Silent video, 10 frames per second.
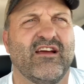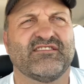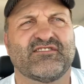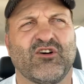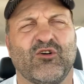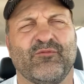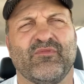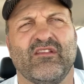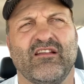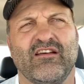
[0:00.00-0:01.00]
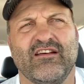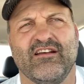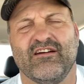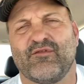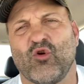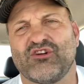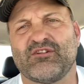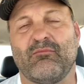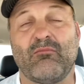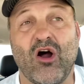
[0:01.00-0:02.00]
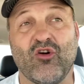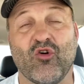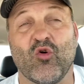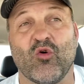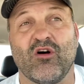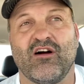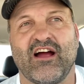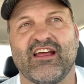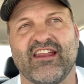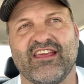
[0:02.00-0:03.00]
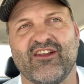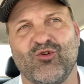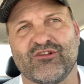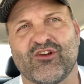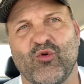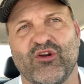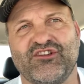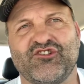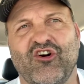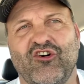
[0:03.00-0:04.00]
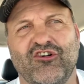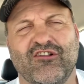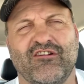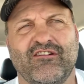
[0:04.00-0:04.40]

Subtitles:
So for tomorrow, I got to get a hold of Corey Shaw.